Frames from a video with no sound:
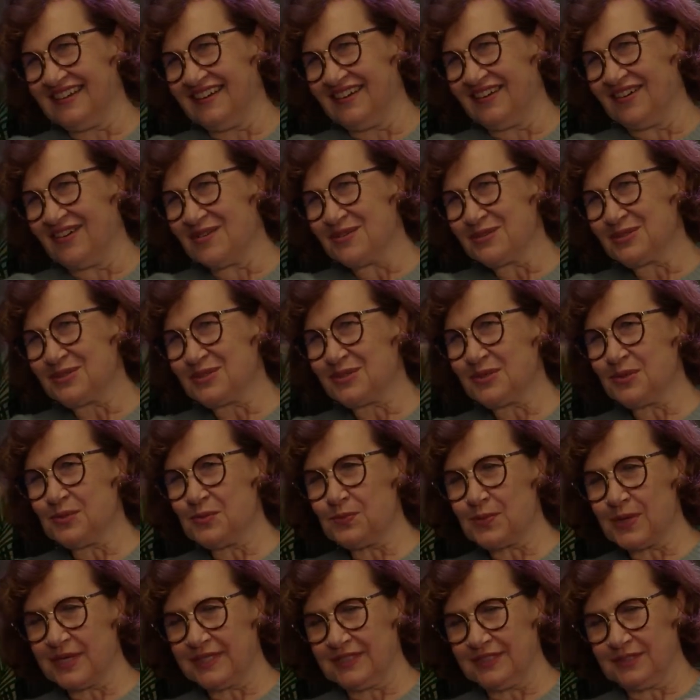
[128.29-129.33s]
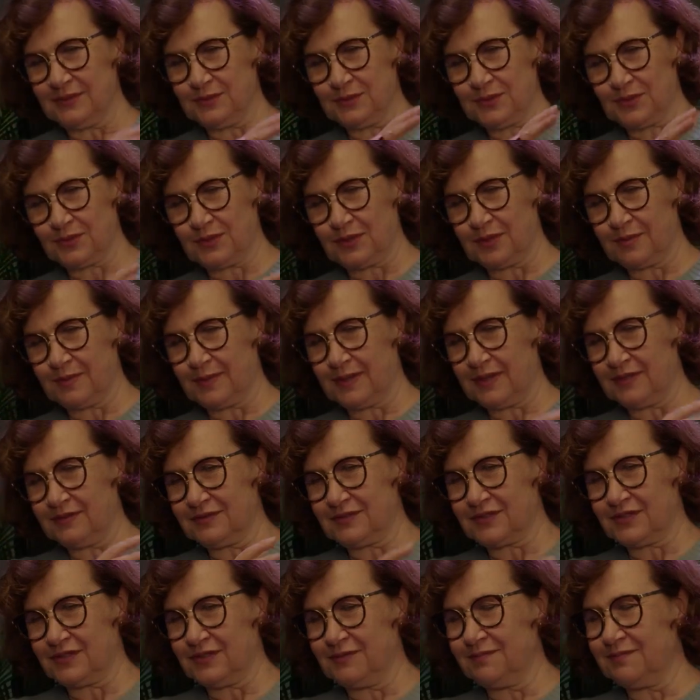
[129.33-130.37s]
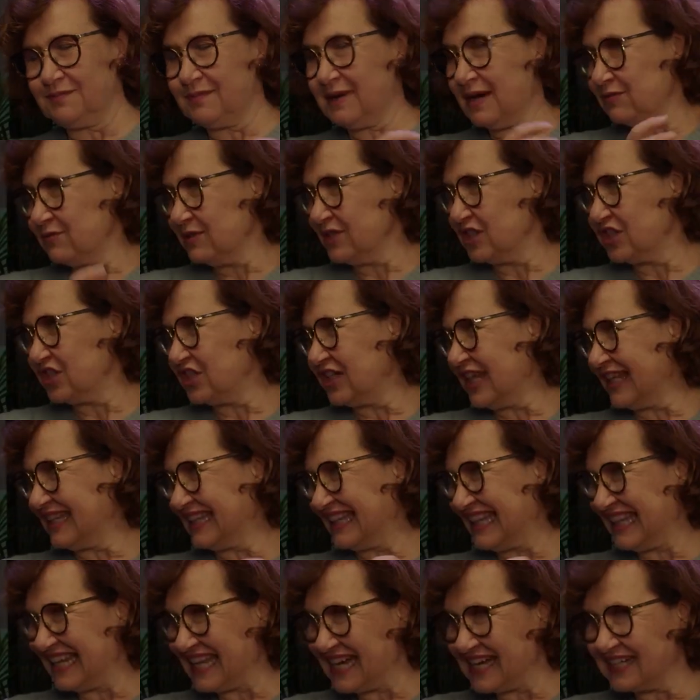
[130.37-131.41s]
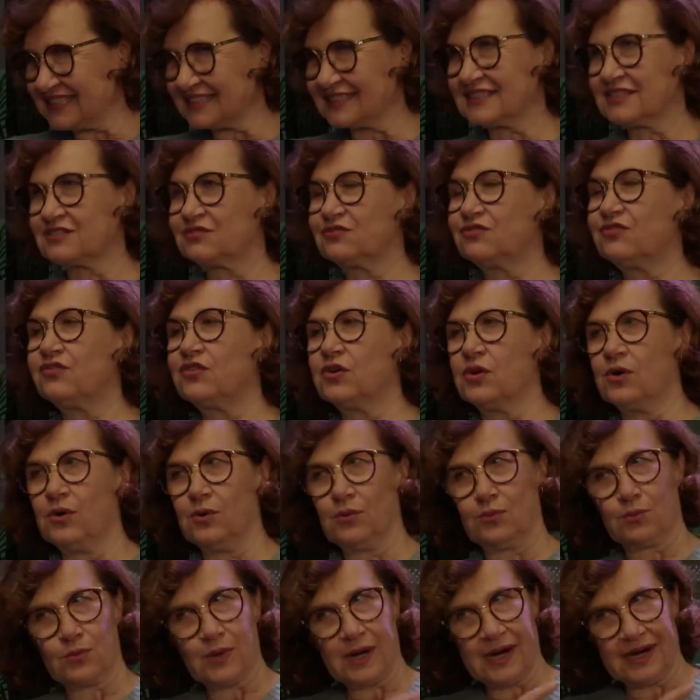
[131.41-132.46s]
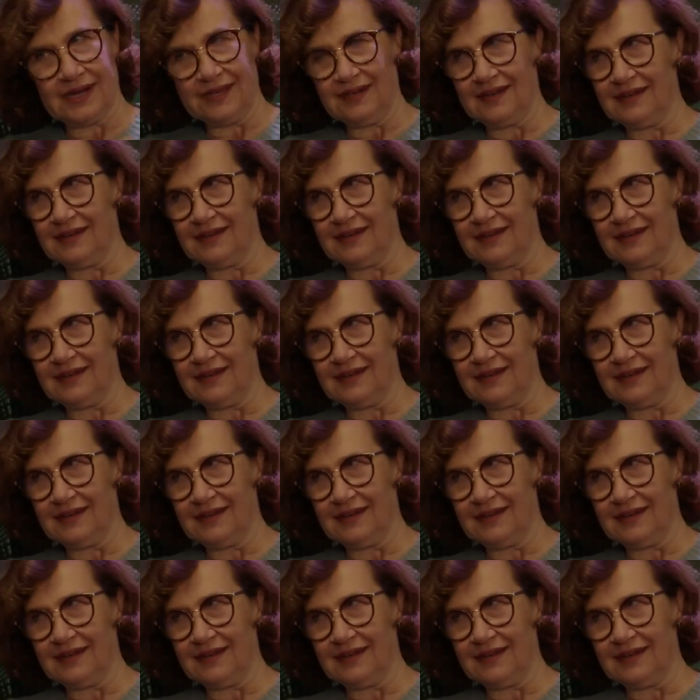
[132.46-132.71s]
also when you talk about a marriage that lasts for a while,